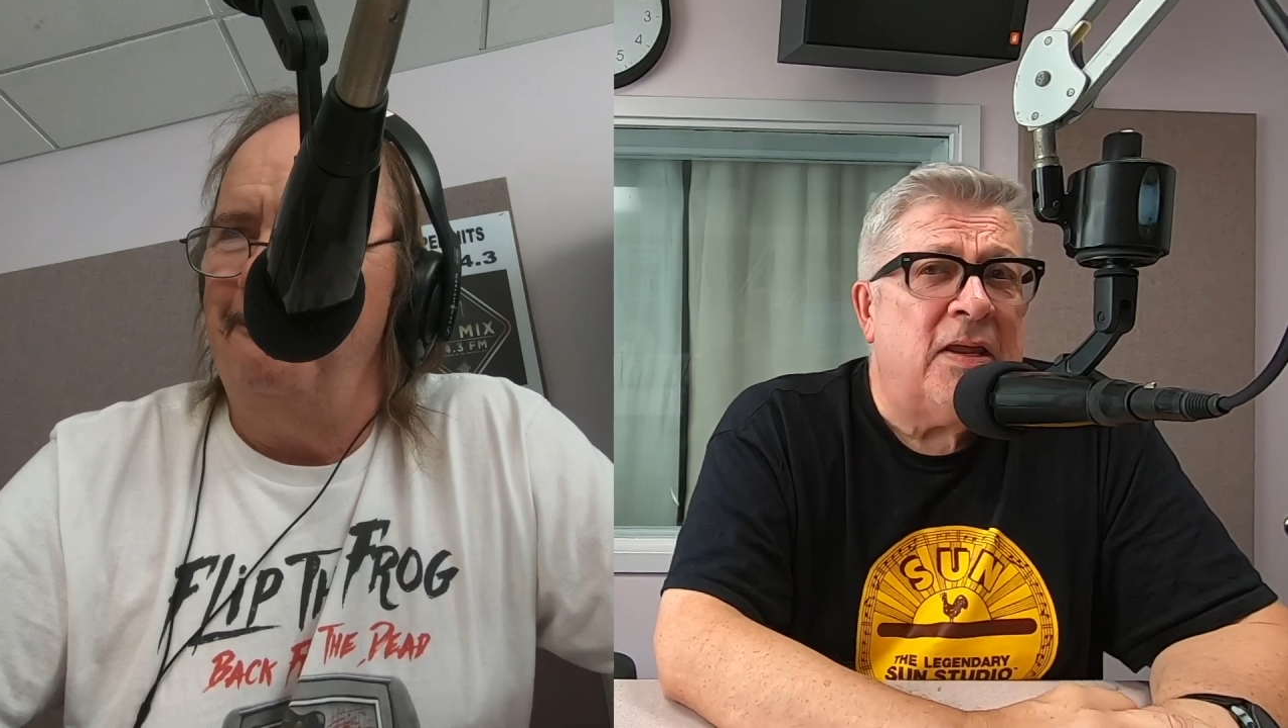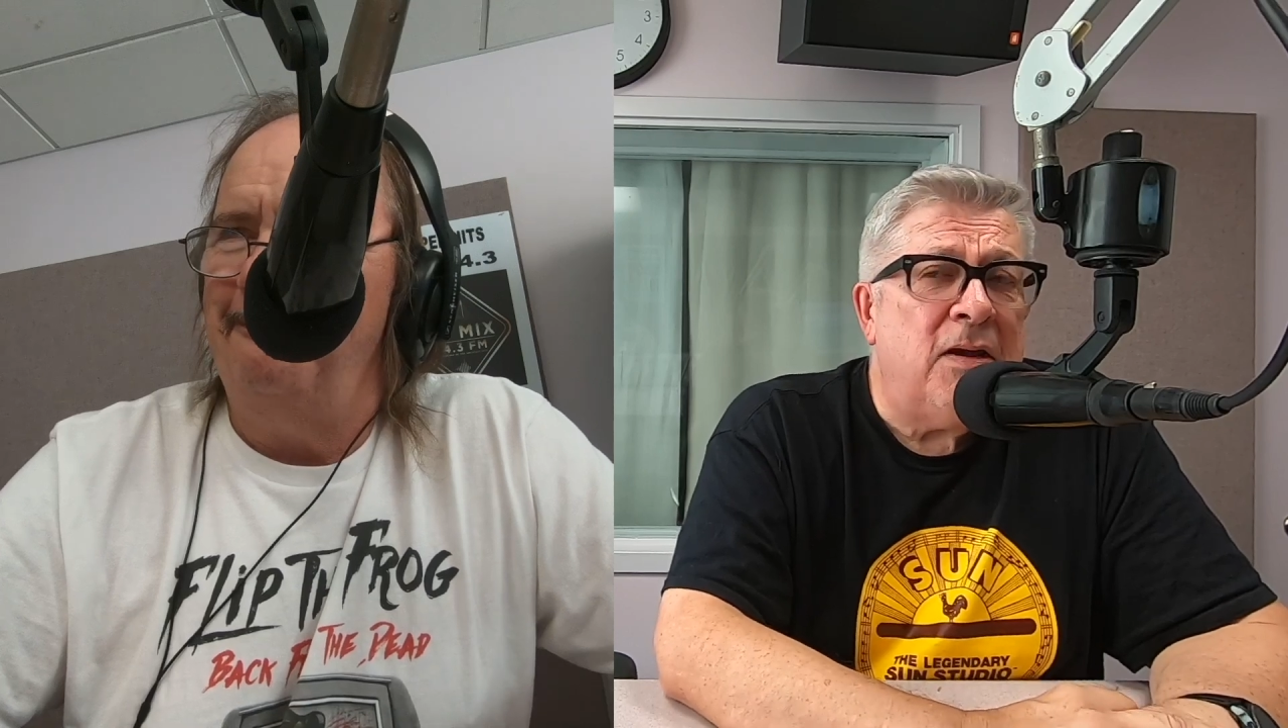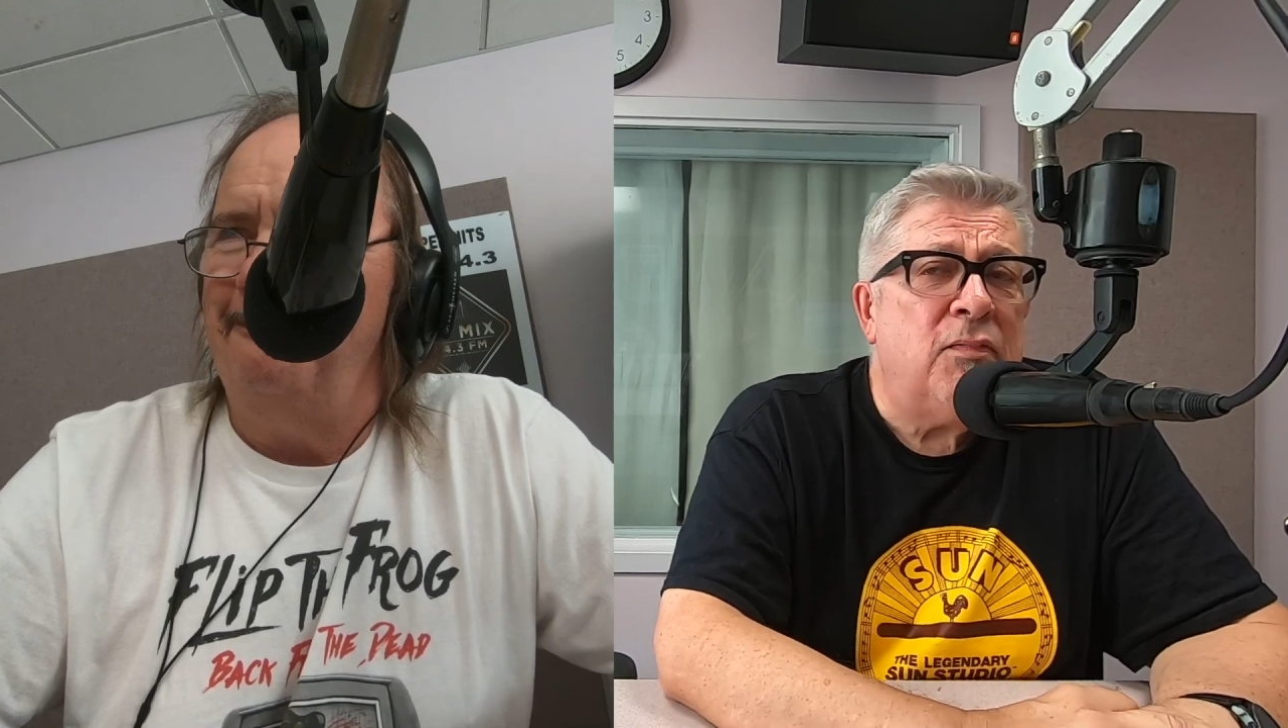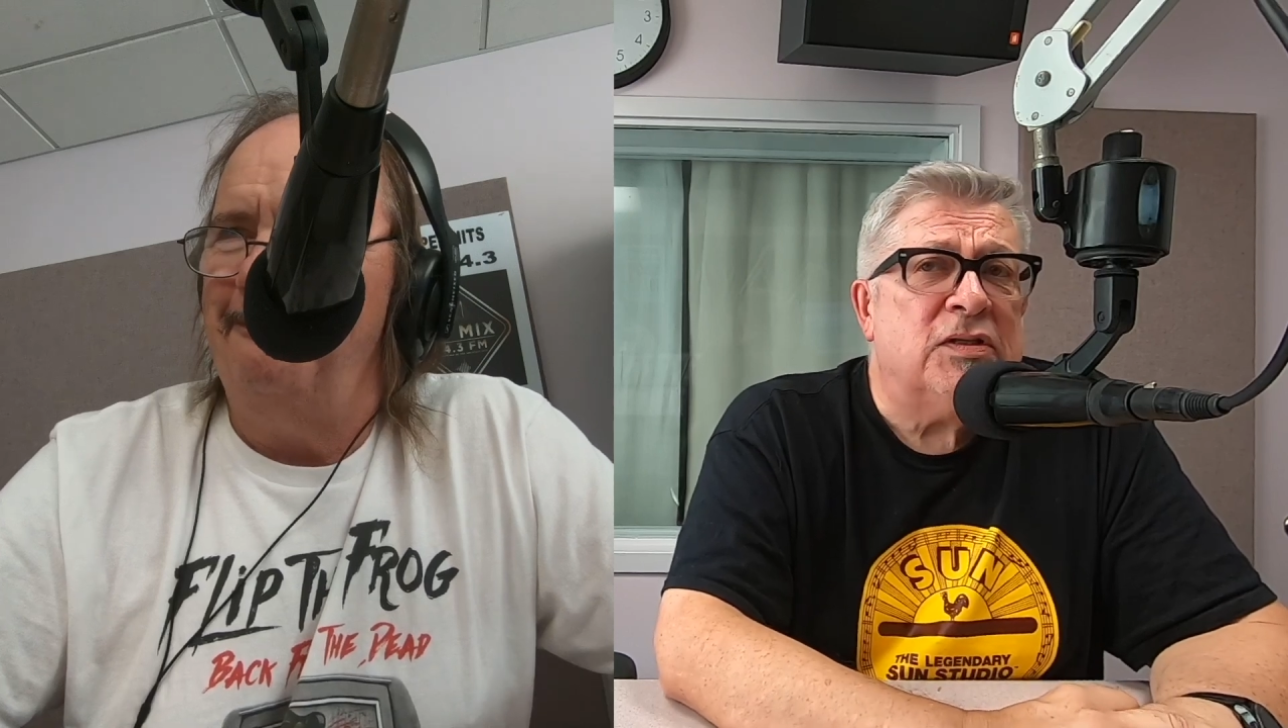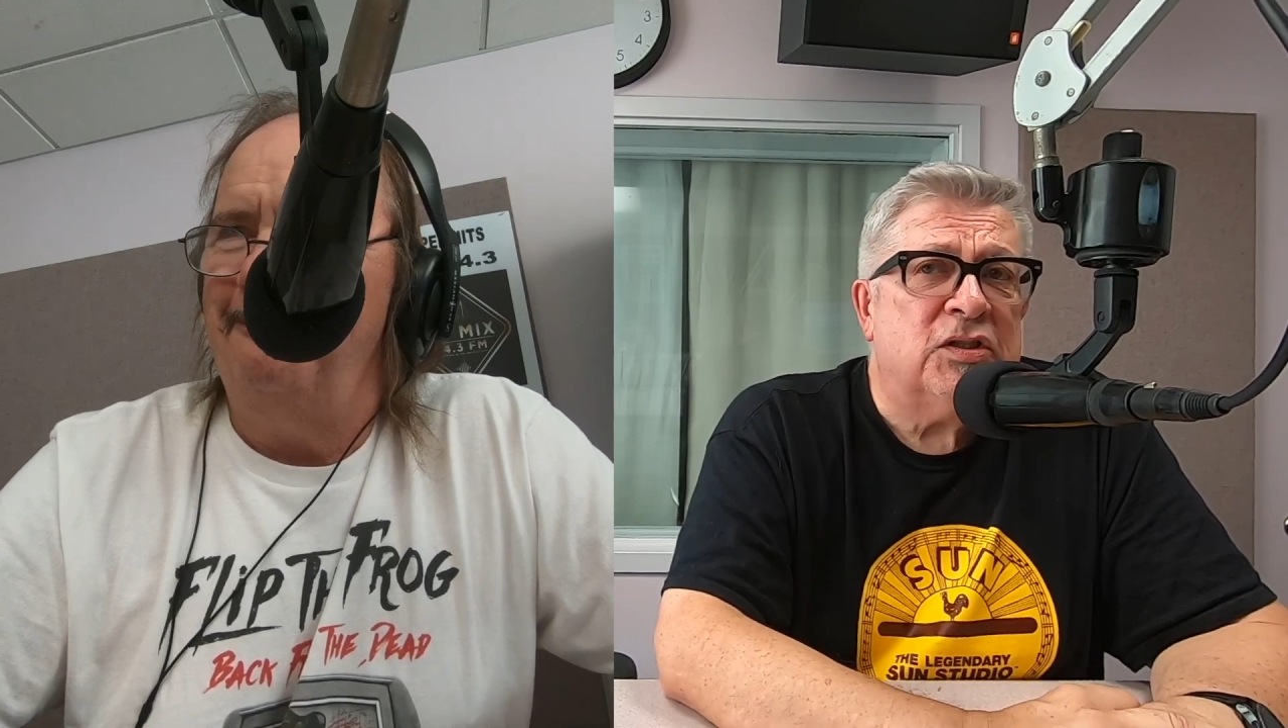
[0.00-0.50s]
He
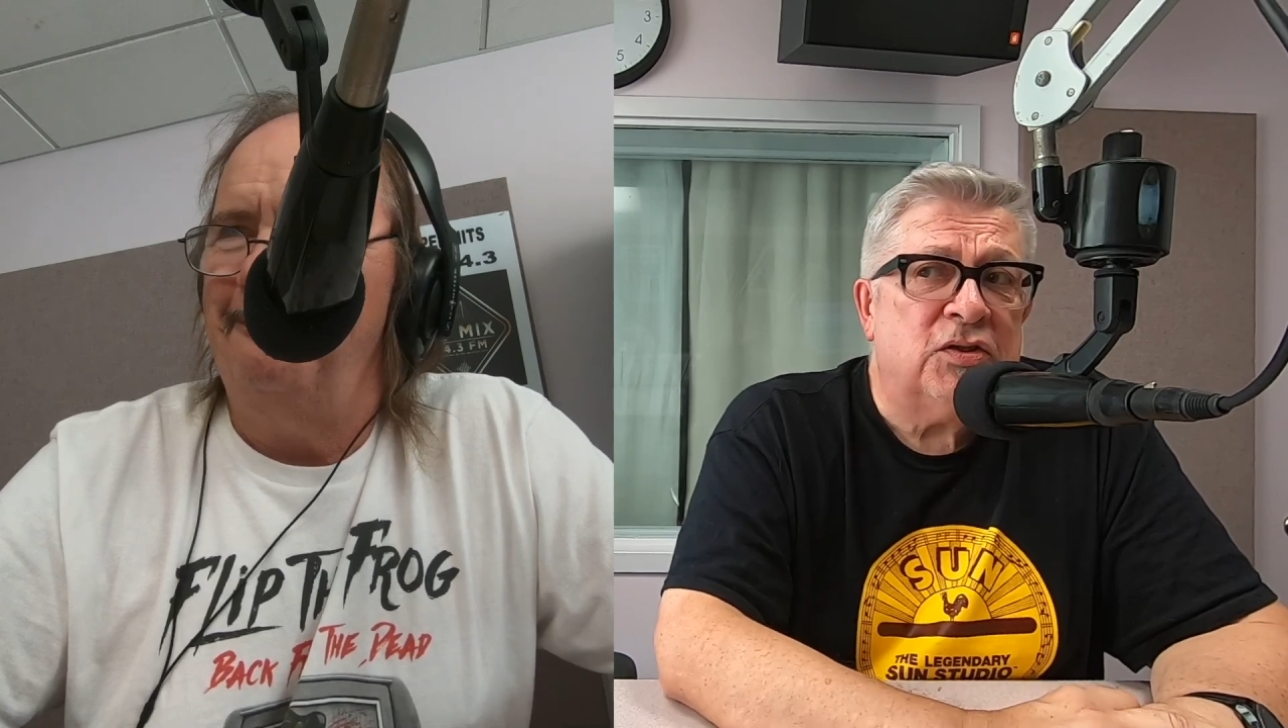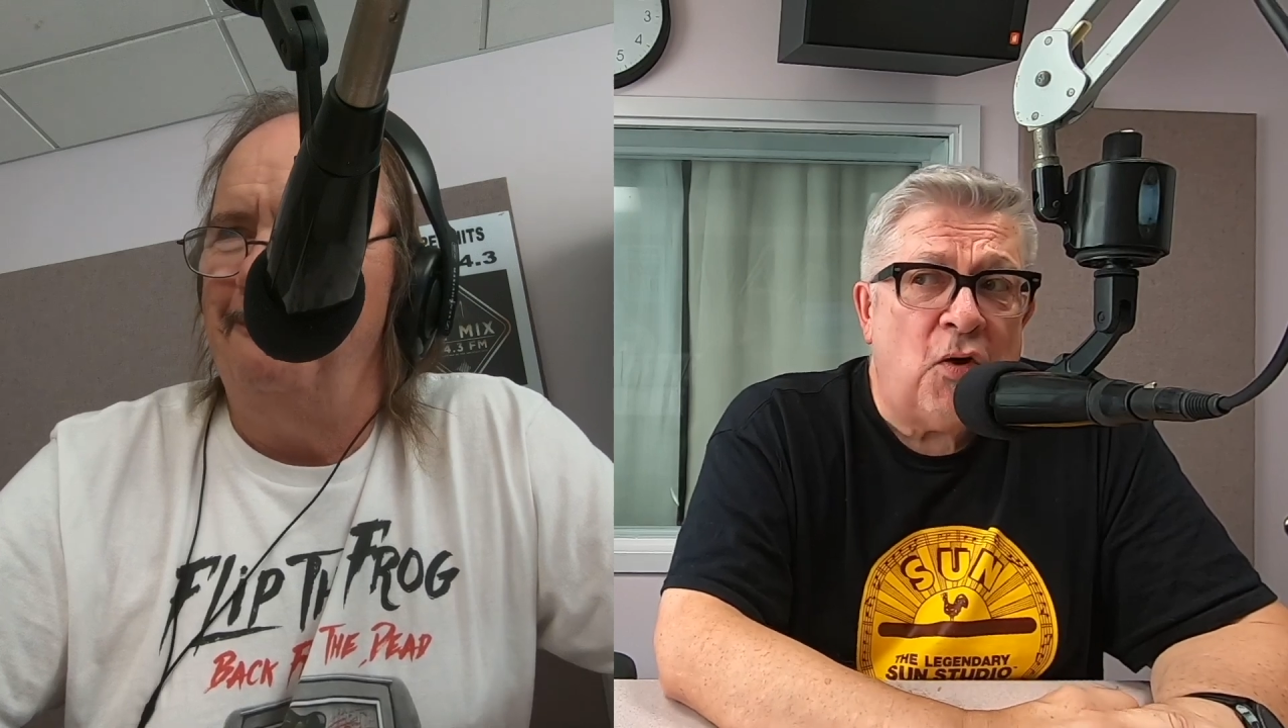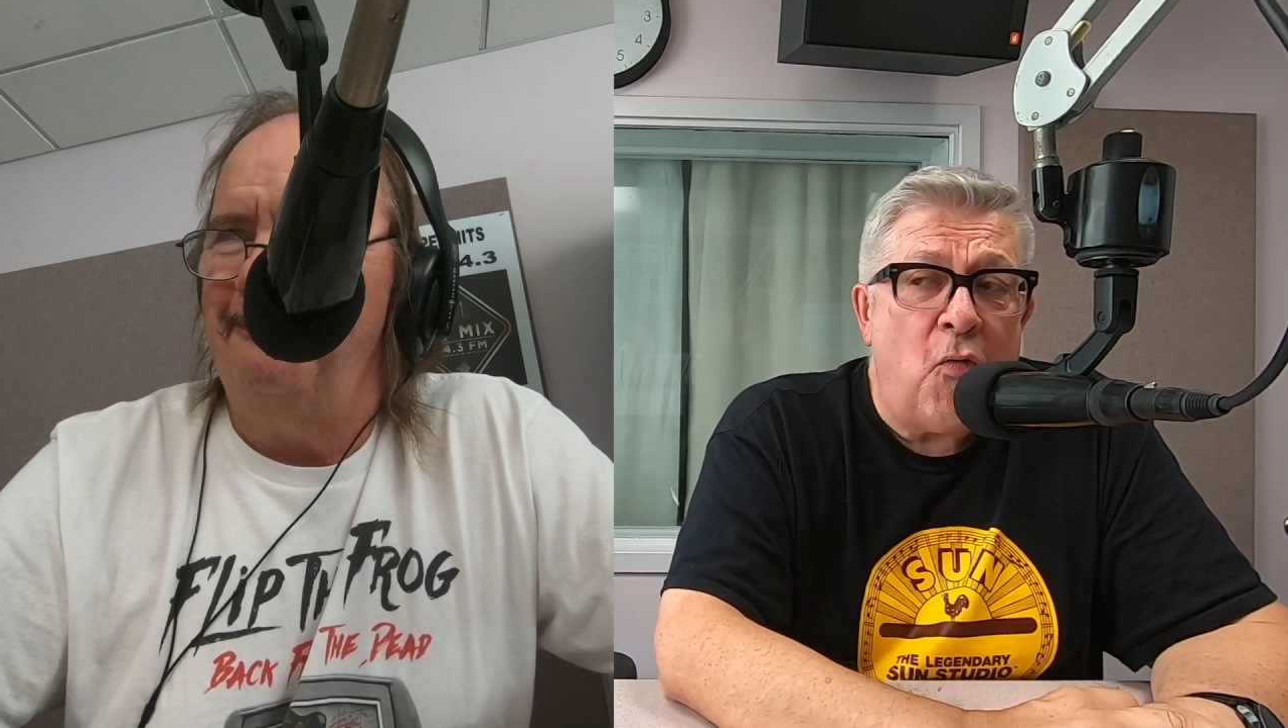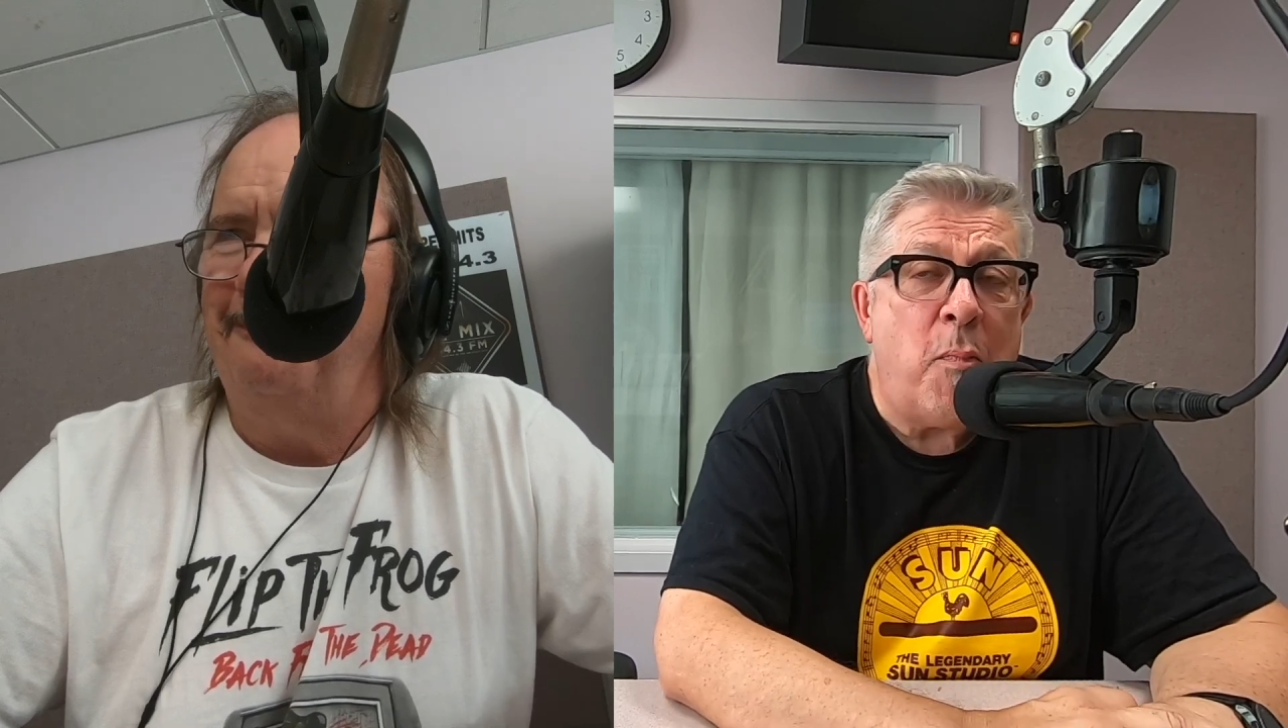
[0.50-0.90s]
was so